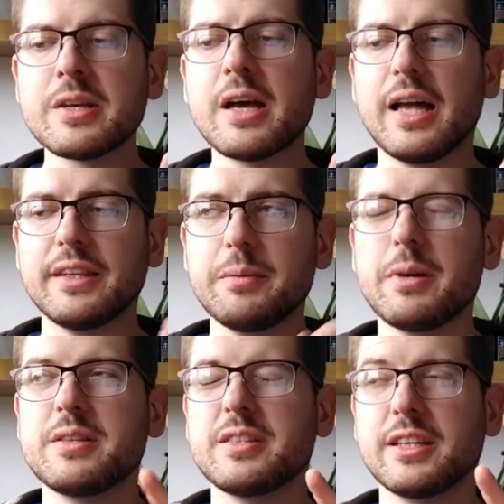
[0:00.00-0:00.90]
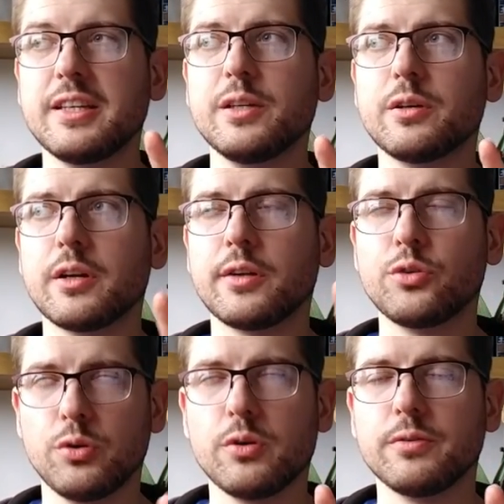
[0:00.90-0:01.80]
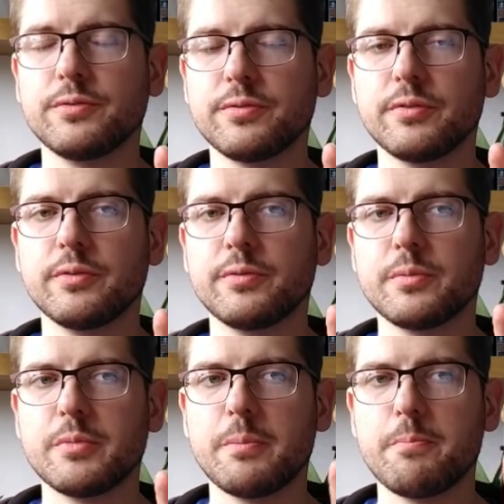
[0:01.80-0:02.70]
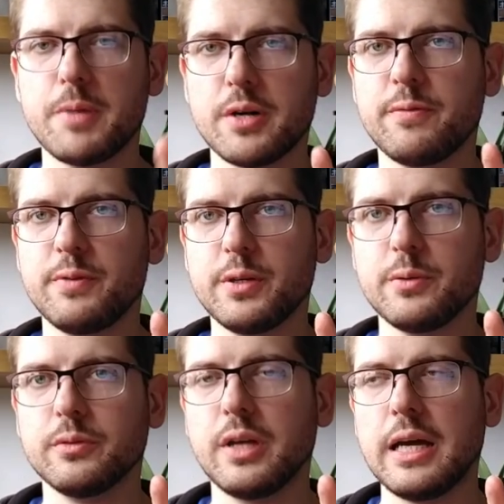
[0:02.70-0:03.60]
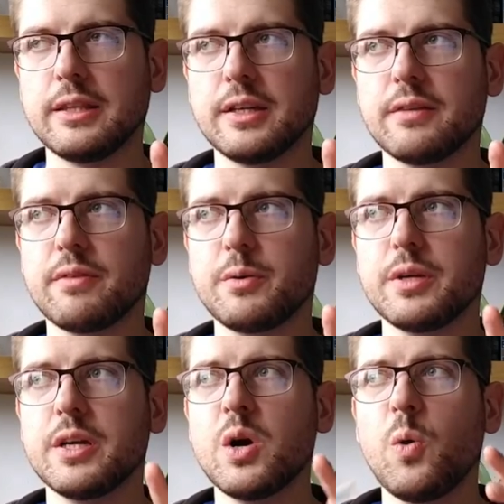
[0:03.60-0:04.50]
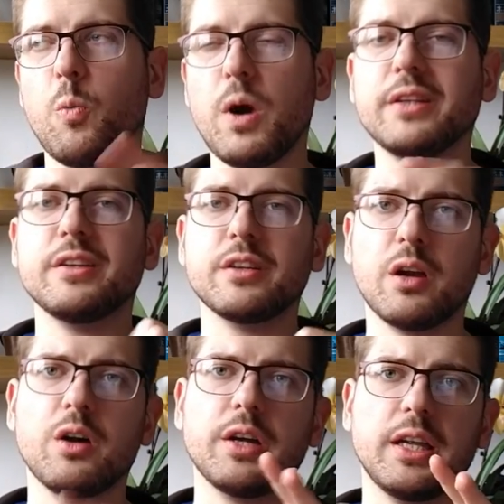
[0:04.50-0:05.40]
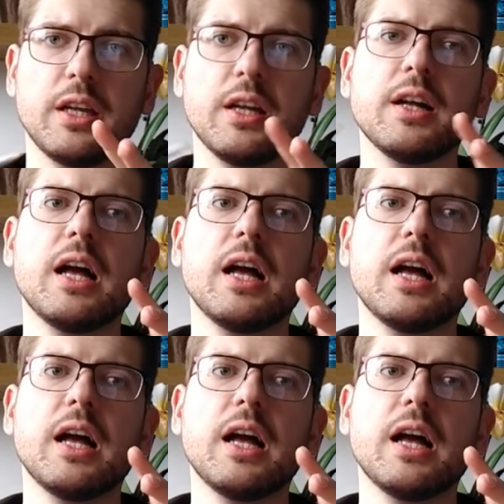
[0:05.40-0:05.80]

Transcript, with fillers: and they basically look like turf from a mud field, and they're very wet and cloggy,